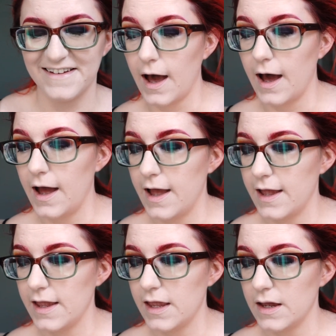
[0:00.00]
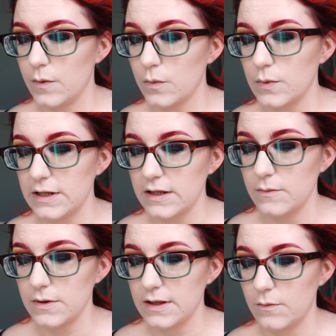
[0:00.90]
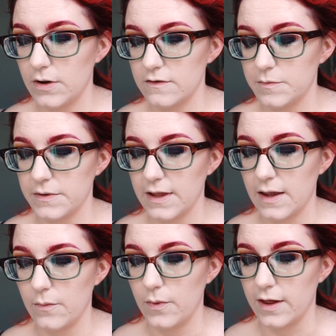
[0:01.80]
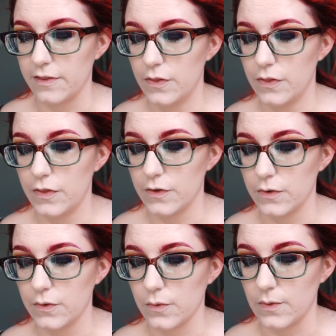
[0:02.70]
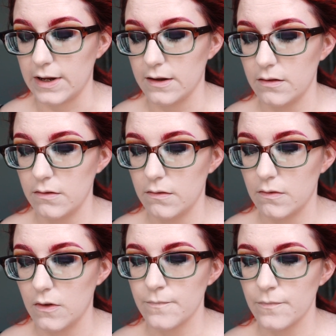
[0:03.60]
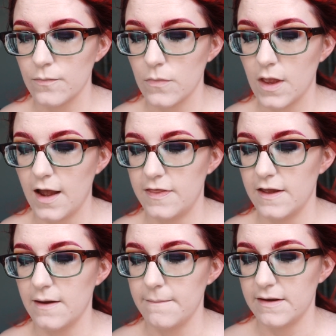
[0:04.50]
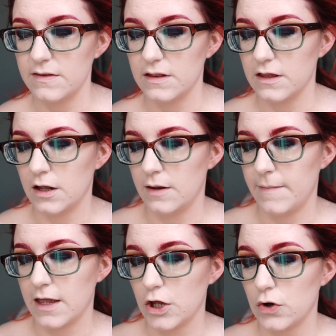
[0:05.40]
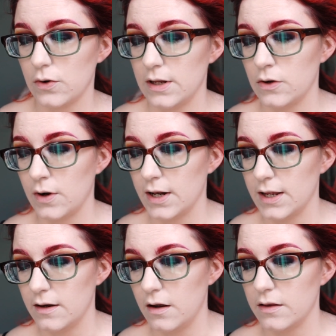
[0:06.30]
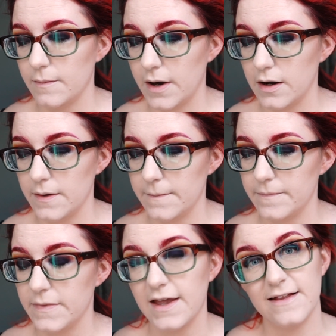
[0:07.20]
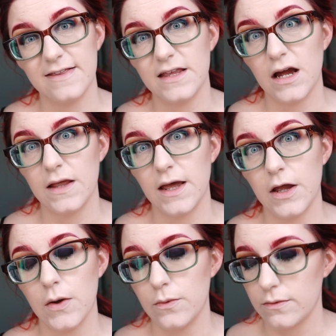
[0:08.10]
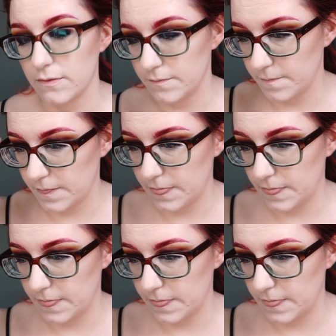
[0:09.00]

I really, really want to play with the greens. I think I'm basically gonna make a green gradient on the bottom and see how that goes.